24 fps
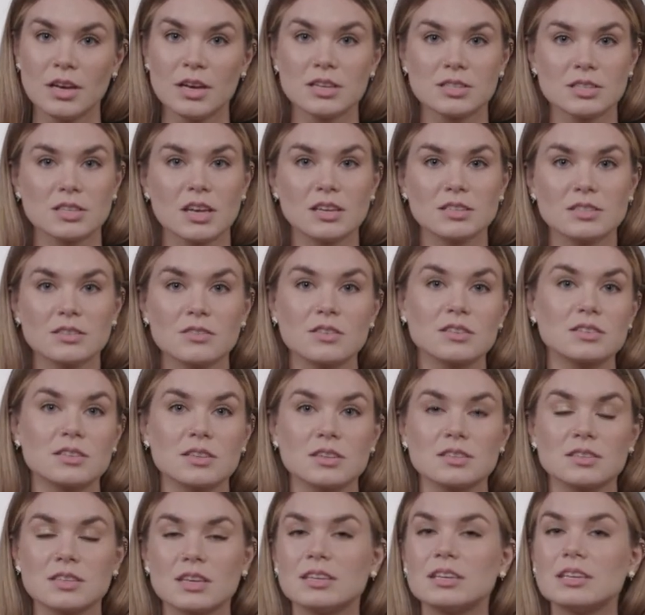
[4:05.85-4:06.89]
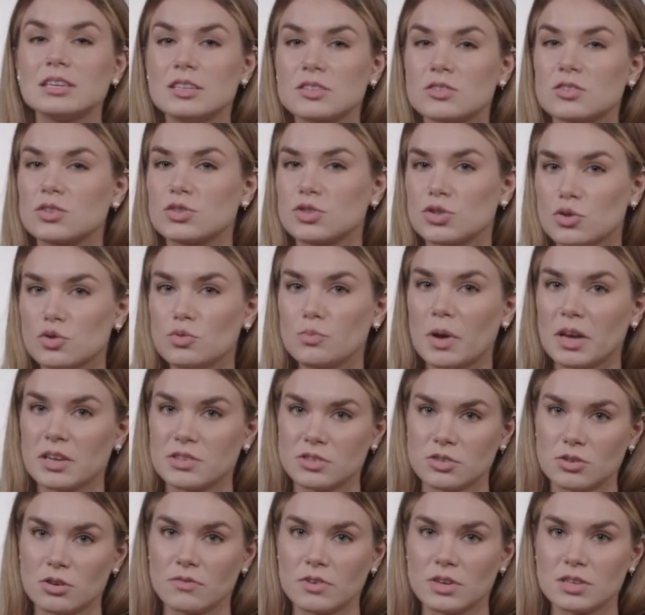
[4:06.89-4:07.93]
Since this is an
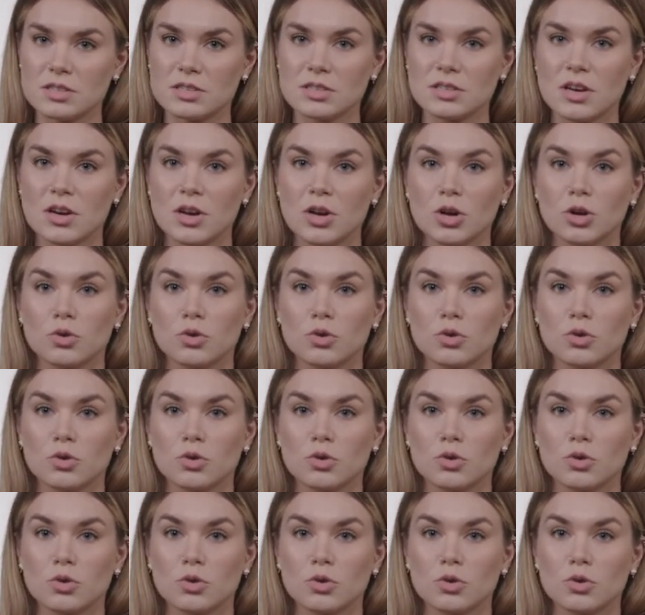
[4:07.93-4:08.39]
EC2-based service,